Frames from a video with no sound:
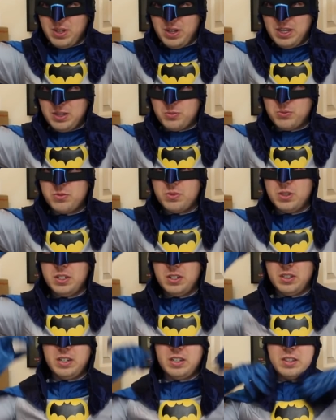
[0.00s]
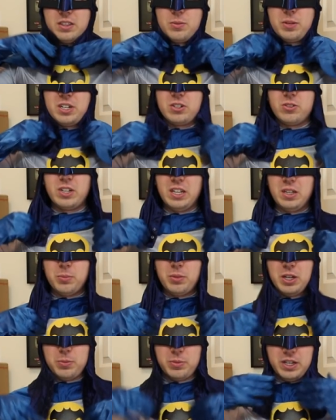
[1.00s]
Adam, uh, like the Michael Keaton
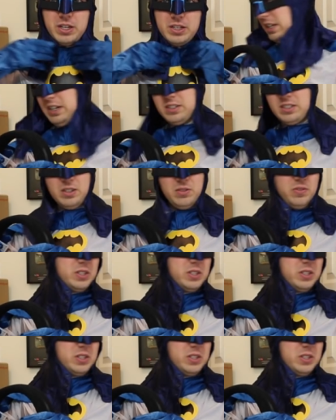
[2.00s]
Batman. It actually